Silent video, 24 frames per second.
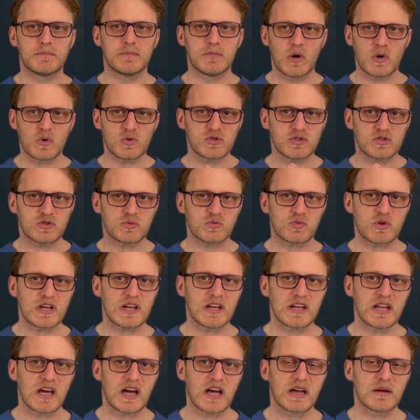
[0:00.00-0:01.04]
most
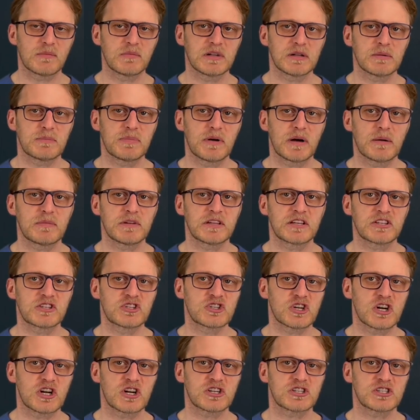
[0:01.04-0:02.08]
reliable public
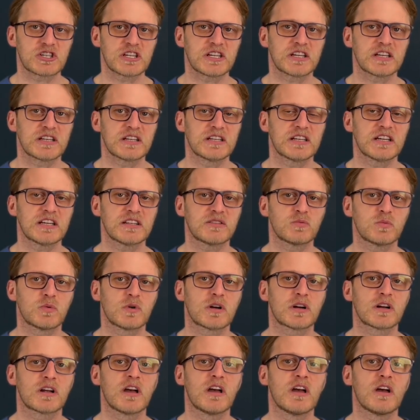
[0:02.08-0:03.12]
charging
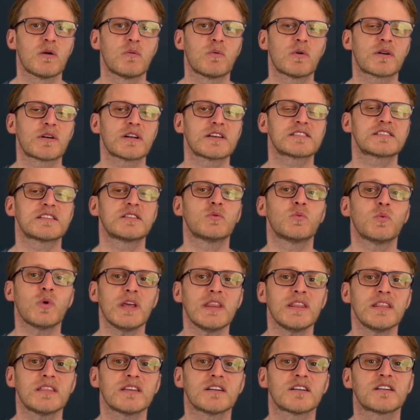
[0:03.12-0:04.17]
network, whereas in
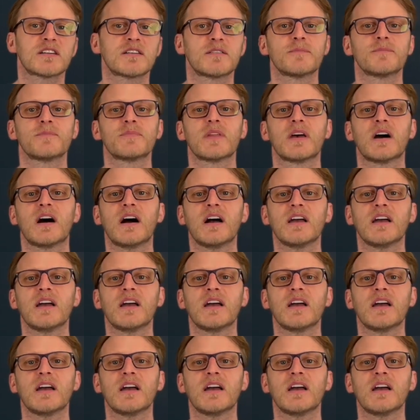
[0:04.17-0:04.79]
winter I